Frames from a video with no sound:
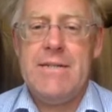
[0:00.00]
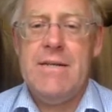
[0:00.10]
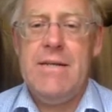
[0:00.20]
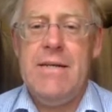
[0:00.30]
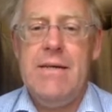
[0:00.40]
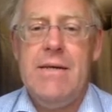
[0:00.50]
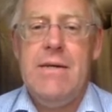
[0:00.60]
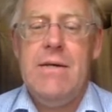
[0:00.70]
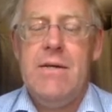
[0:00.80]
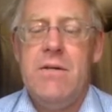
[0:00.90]
the
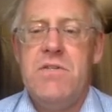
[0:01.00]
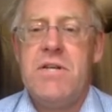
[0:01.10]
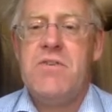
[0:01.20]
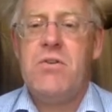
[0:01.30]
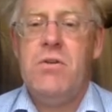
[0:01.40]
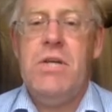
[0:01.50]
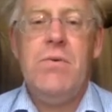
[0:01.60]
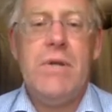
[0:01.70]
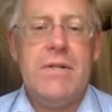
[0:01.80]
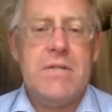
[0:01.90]
central
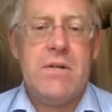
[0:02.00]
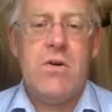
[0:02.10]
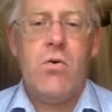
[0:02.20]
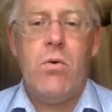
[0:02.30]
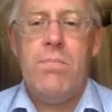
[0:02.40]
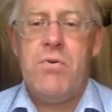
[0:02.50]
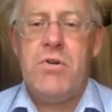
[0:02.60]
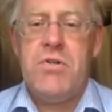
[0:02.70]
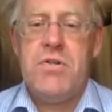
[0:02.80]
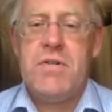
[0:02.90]
unit co-op
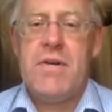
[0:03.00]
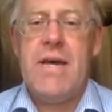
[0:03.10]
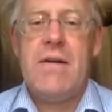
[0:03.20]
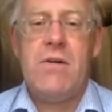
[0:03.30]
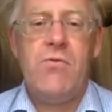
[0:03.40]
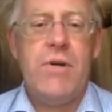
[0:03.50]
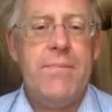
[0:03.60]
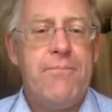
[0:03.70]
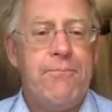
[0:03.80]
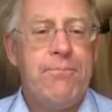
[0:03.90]
category.
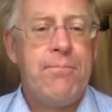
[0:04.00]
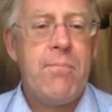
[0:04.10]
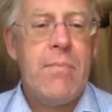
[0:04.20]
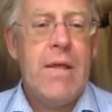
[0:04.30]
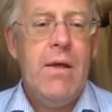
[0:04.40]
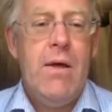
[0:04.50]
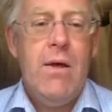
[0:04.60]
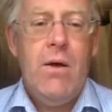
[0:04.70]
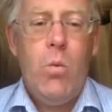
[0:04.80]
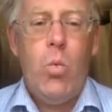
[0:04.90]

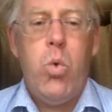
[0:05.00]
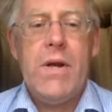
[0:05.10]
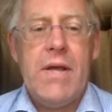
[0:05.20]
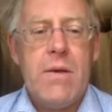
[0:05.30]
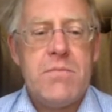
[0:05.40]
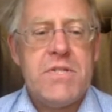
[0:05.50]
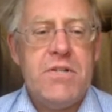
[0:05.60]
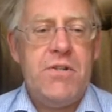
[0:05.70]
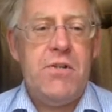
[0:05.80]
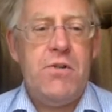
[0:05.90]
When it comes
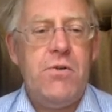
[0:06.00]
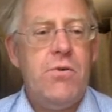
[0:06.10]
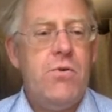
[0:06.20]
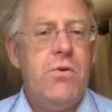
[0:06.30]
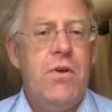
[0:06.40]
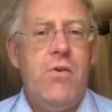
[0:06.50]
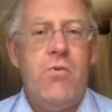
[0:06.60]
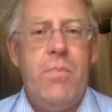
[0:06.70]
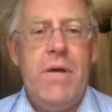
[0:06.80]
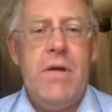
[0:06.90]
to
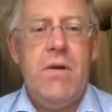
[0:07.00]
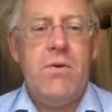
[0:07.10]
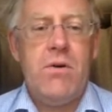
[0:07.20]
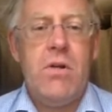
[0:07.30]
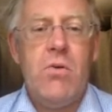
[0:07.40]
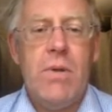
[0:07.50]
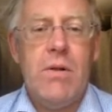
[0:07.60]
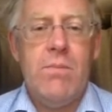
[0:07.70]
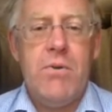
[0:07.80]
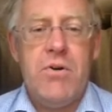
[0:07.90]
European or
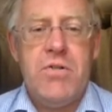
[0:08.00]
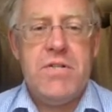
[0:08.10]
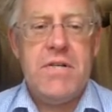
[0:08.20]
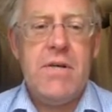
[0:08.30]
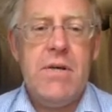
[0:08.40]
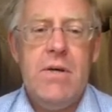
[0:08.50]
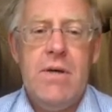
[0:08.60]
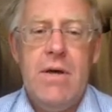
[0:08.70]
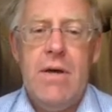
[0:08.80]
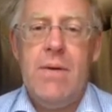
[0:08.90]
global purchasing,
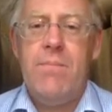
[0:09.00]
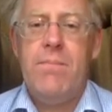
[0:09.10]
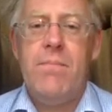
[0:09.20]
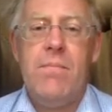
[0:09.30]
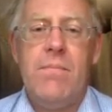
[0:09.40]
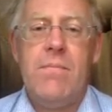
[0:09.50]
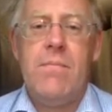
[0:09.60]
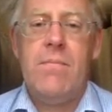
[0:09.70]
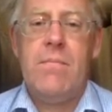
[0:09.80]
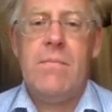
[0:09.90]
um,
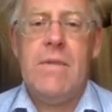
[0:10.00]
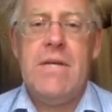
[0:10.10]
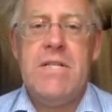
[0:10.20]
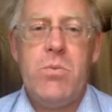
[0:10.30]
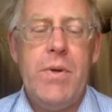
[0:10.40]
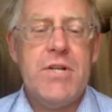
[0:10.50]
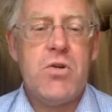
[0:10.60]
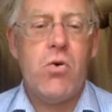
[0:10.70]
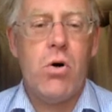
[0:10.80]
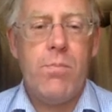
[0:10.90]
the Swedish
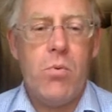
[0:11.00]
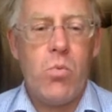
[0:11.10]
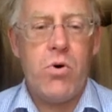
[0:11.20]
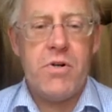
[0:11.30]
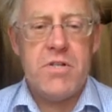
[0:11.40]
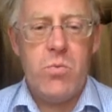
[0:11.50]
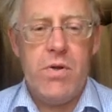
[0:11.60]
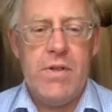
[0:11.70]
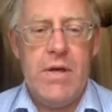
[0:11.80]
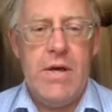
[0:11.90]
co-op works
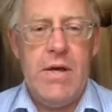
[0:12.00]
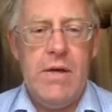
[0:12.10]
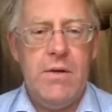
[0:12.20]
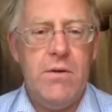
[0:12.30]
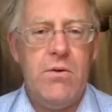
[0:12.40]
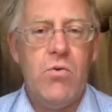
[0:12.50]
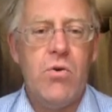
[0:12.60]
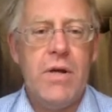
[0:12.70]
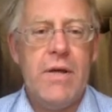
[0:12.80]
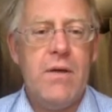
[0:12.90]
with a
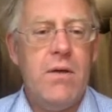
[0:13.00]
Nordic